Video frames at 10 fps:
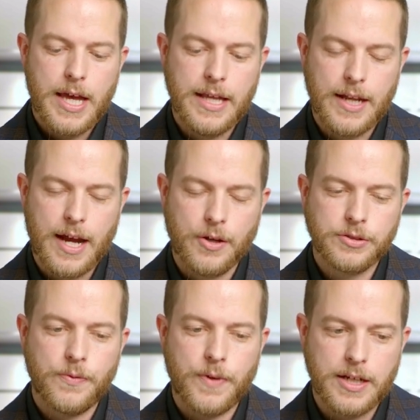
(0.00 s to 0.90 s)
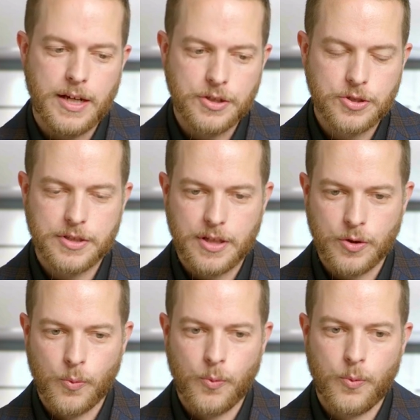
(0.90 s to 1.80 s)
And I also find it interesting
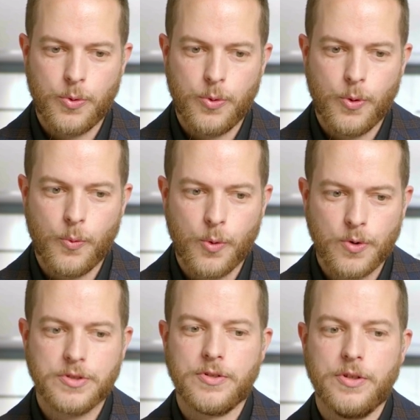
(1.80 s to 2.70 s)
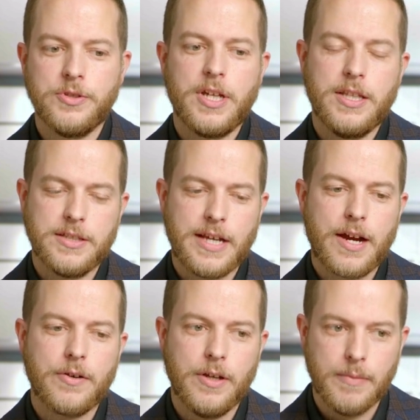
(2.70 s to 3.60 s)
the words they're using in this
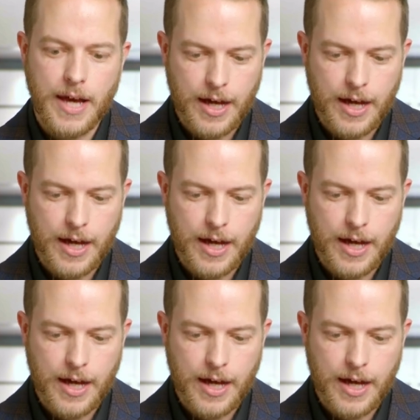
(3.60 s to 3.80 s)
acronym,